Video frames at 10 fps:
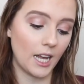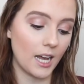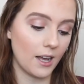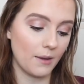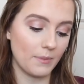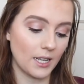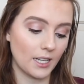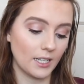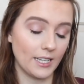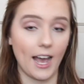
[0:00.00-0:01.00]

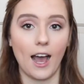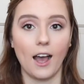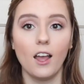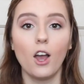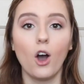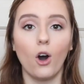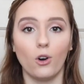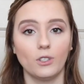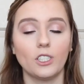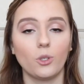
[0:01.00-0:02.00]
Yeah,
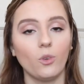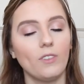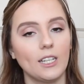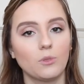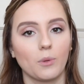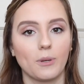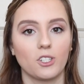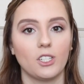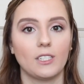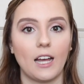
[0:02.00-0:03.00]
only 2 of these were
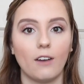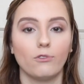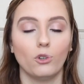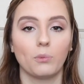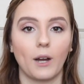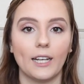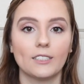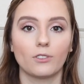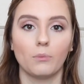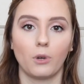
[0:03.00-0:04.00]
purchased at full
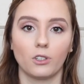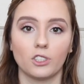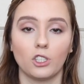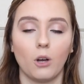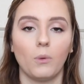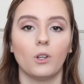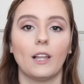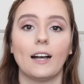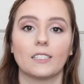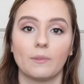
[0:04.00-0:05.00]
price from Barnes & Noble
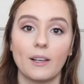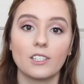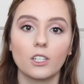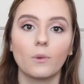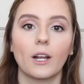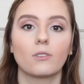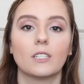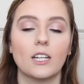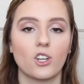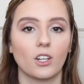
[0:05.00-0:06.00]
last semester when I was
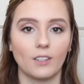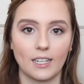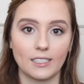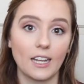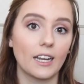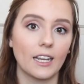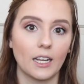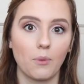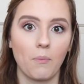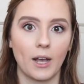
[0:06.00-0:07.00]
teaching a lesson
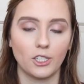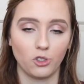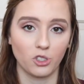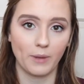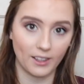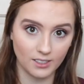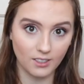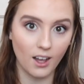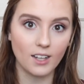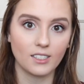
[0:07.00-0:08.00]
in my junior methods
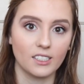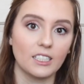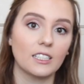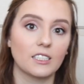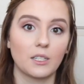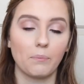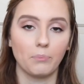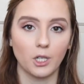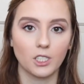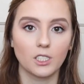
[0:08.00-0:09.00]
class. I needed some
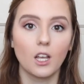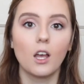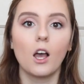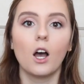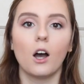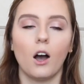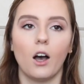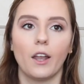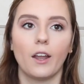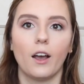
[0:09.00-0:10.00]
books
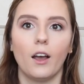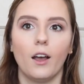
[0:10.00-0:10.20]
on,